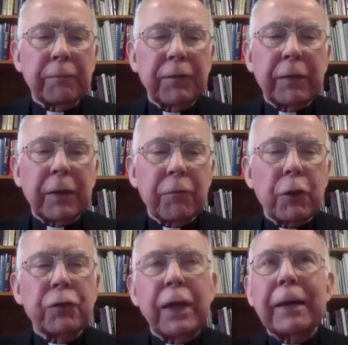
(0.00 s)
found that
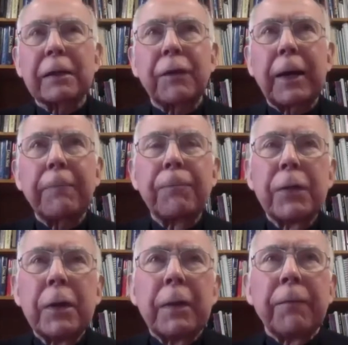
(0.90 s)
very satisfying,
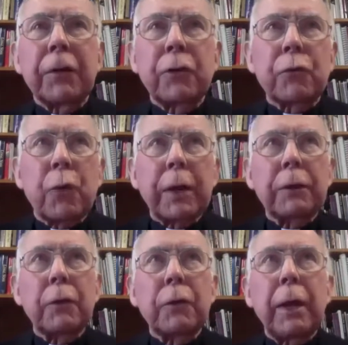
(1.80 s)
that you
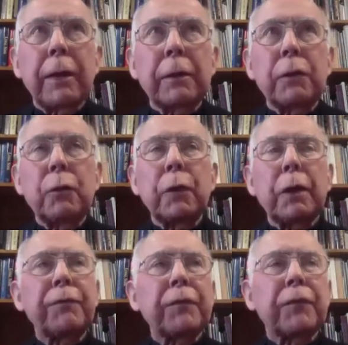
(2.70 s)
had
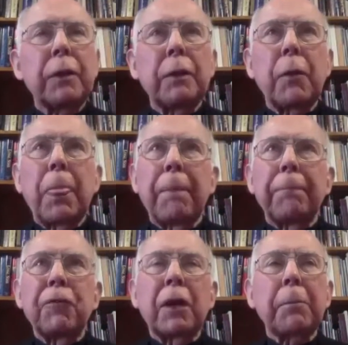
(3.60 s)
250
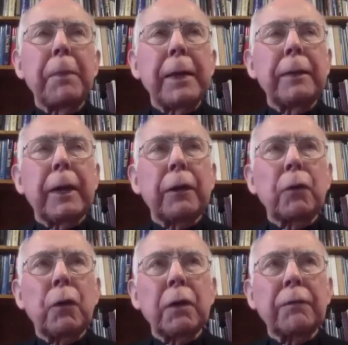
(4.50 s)
young men in that
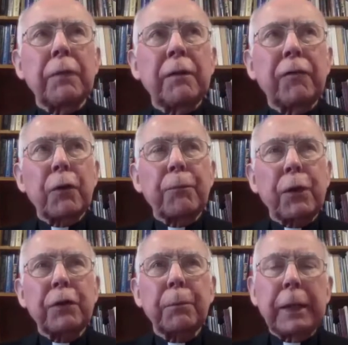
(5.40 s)
hall in a
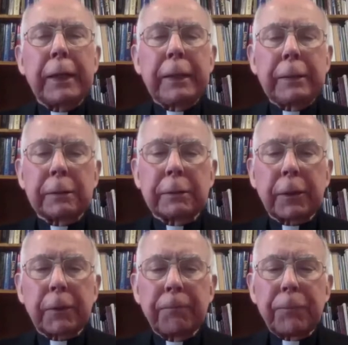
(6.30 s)
impressionable age, et
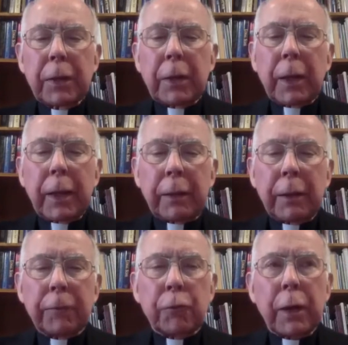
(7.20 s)
cetera,
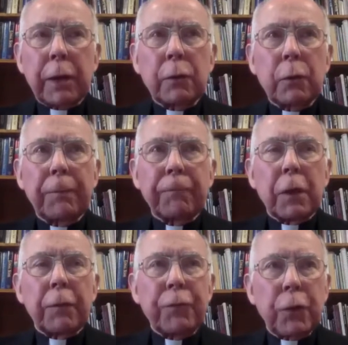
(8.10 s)
and trying to
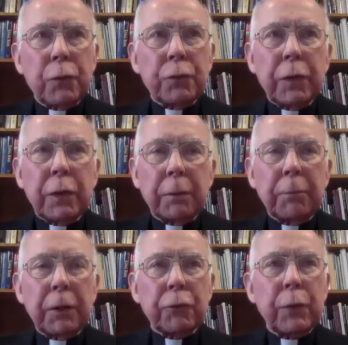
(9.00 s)
fuse the
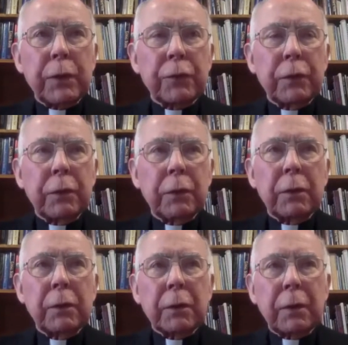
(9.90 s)
administration
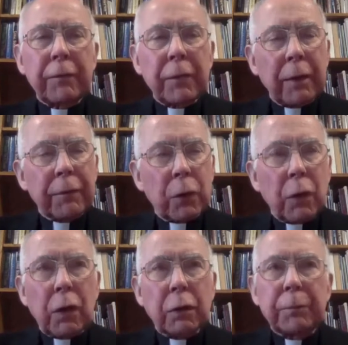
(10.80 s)
of the
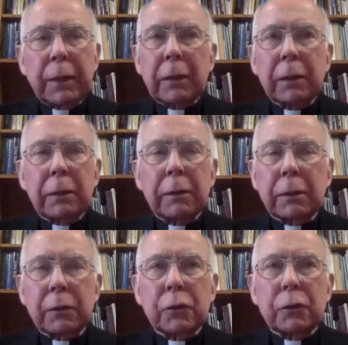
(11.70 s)
hall, make it
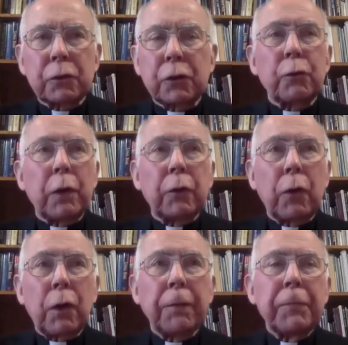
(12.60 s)
a good run
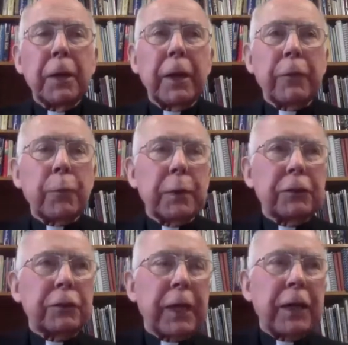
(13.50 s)
hall, and the
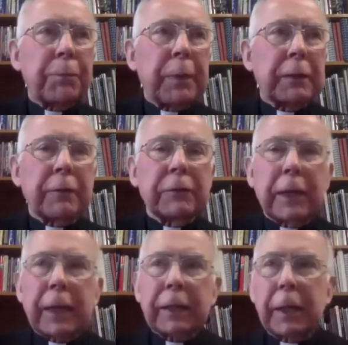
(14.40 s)
religious aspect of it,
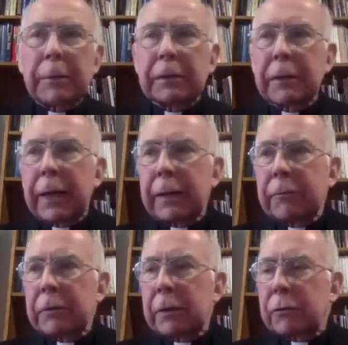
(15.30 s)
the academic side
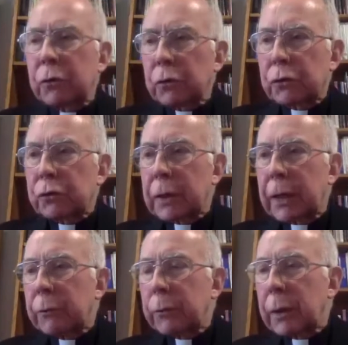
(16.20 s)
of it, the social
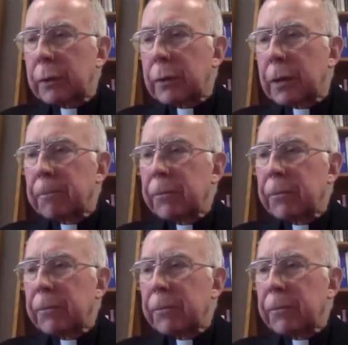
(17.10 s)
side of the